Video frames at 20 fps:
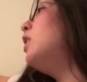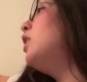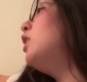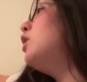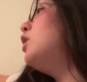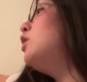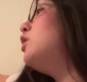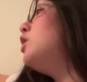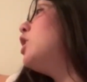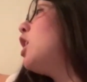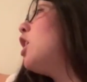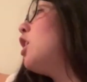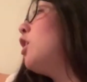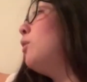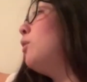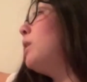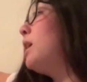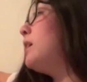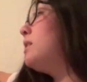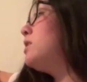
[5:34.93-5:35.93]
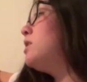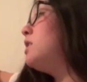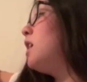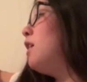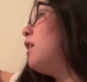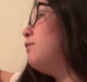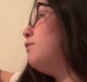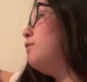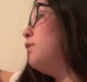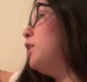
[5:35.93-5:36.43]
No, that's
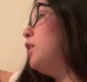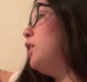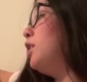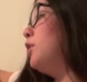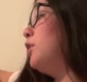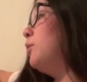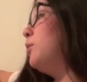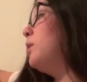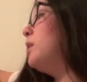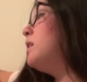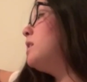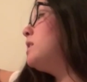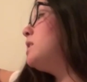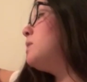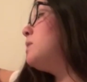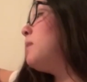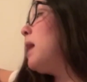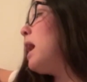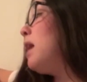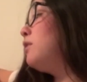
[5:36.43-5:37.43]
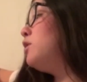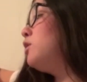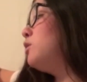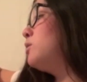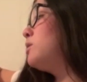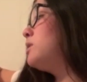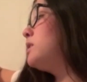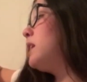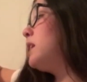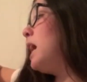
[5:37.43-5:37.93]
not for you. Somehow you'll
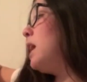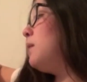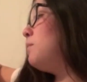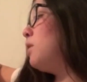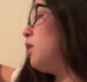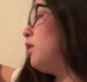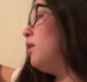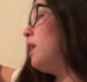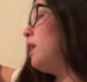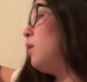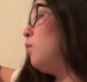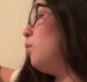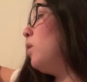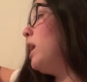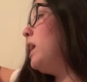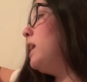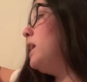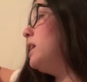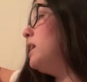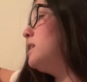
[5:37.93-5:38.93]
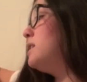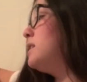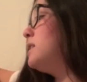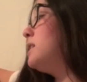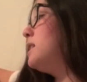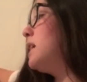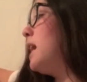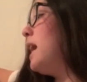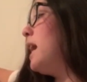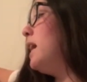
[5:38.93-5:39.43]
escape all that waiting and
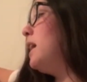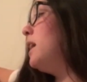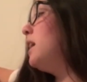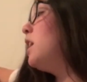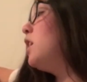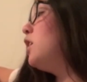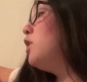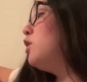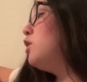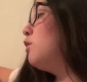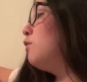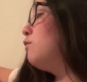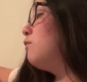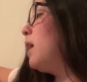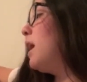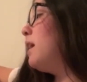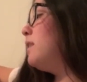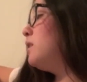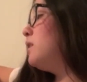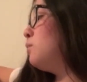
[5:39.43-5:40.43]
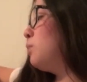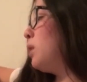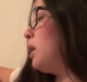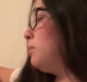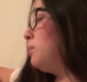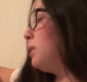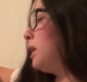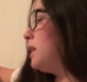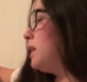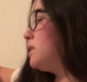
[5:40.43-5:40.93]
staying. You'll find the bright
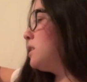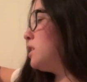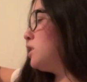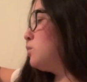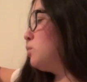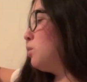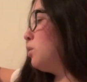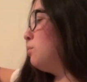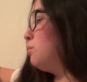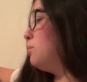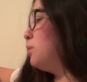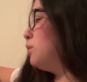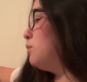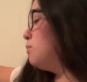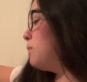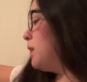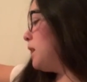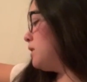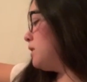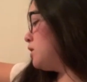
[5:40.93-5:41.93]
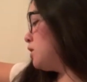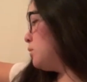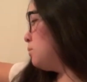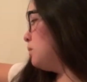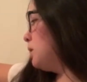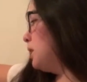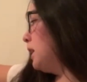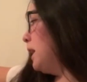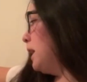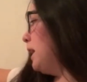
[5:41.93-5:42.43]
places where boom bands are
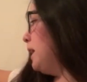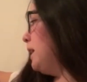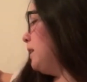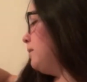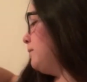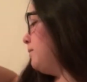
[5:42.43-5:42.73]
playing.